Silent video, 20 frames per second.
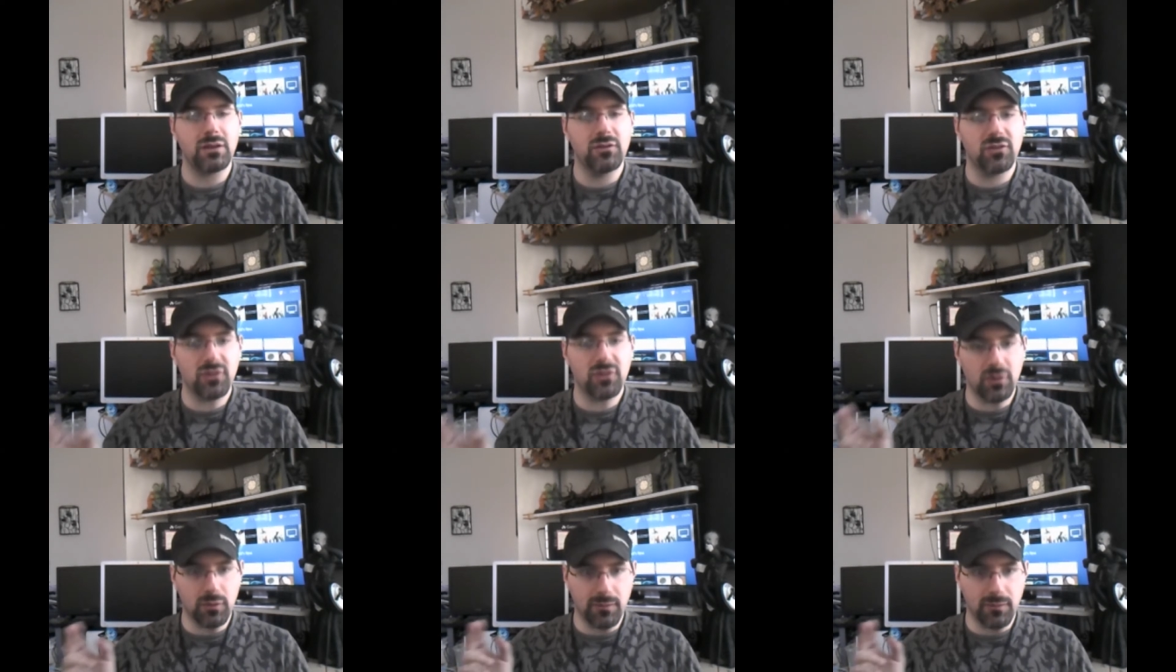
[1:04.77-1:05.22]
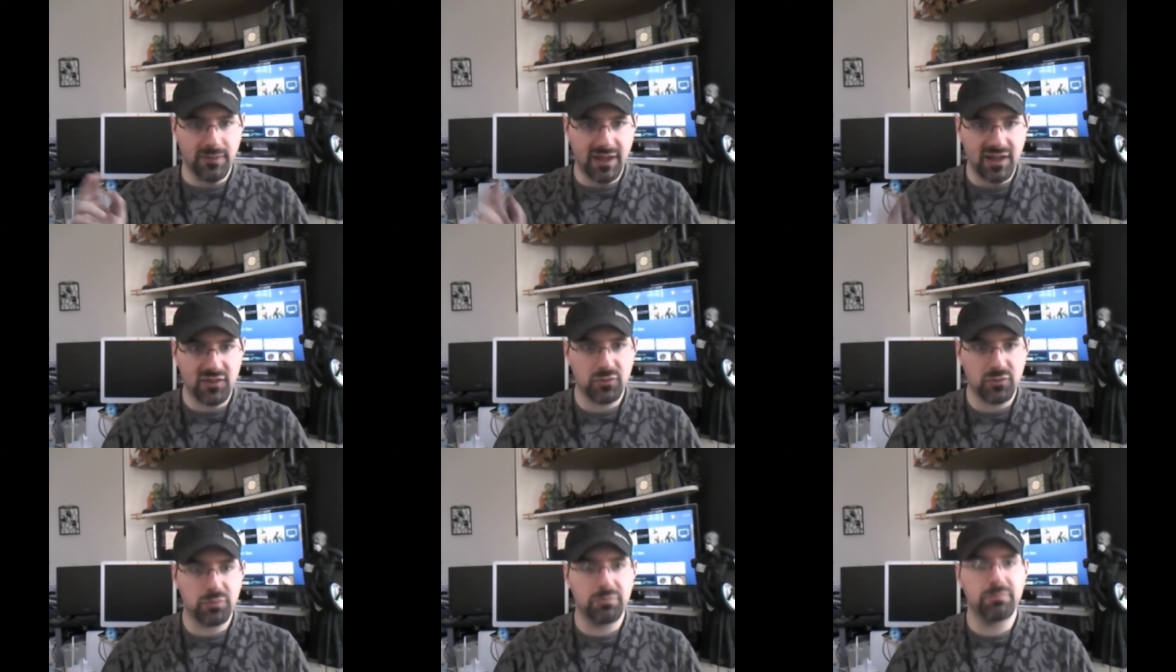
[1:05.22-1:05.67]
So
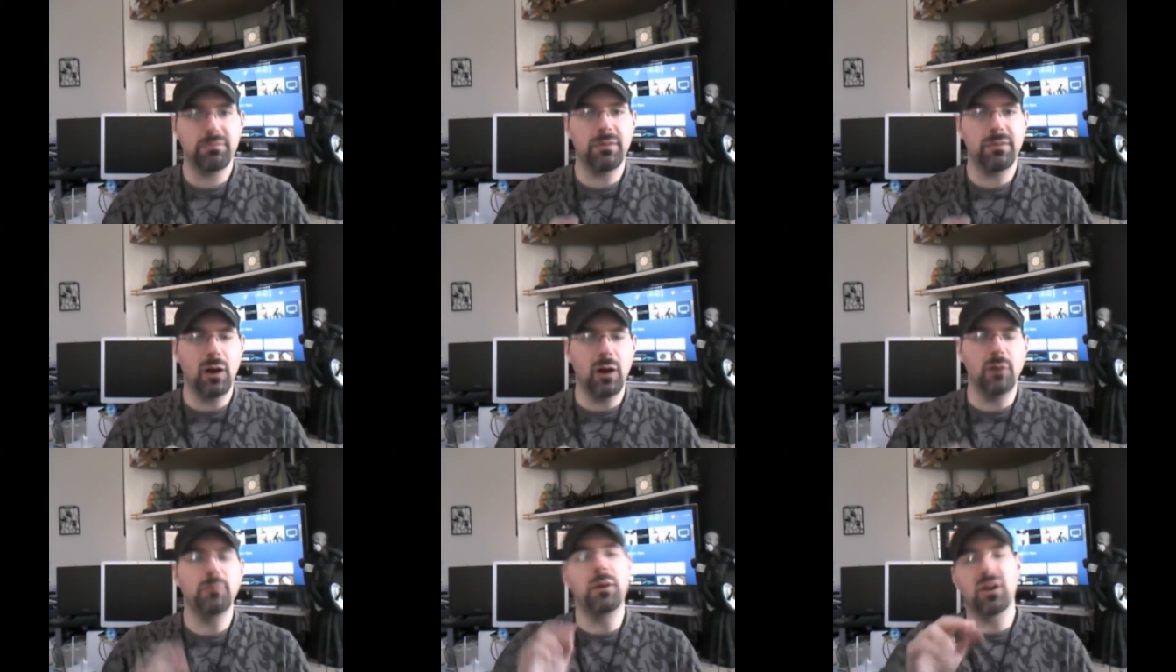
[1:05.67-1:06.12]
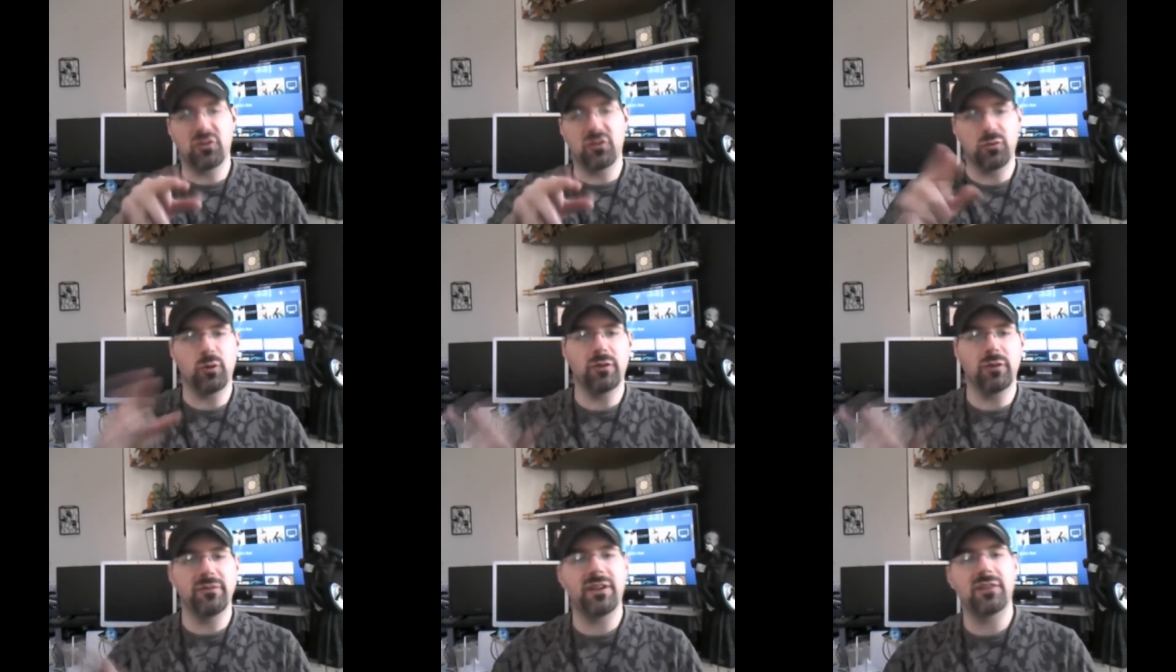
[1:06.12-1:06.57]
that's Oh, March
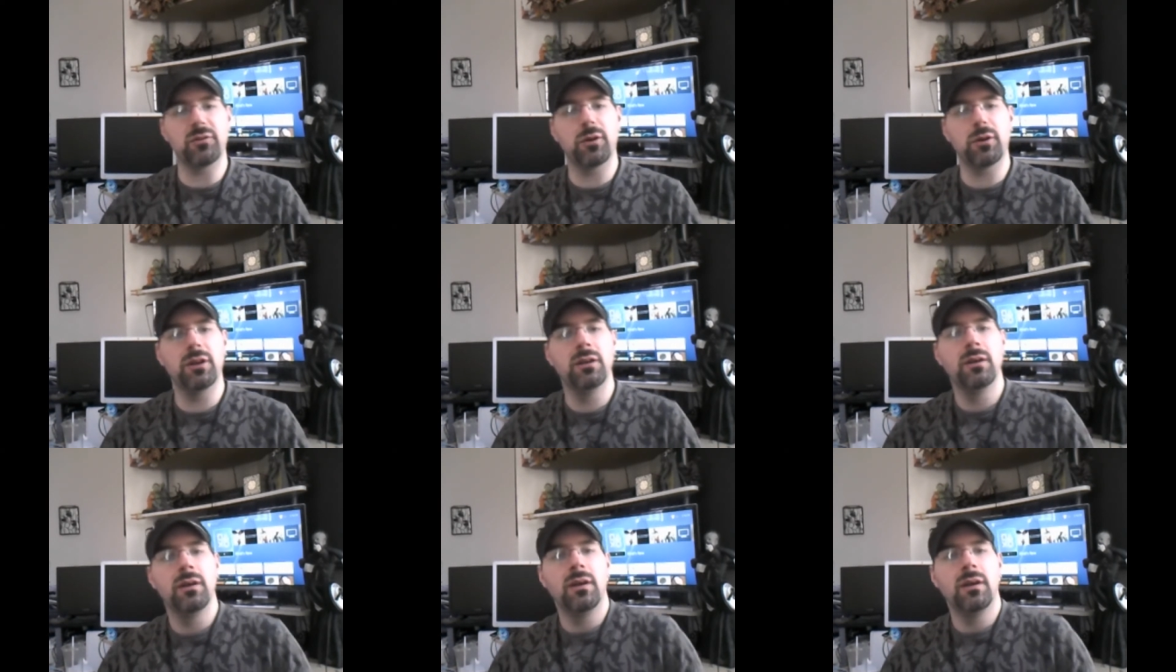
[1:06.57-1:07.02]
4th, that's right.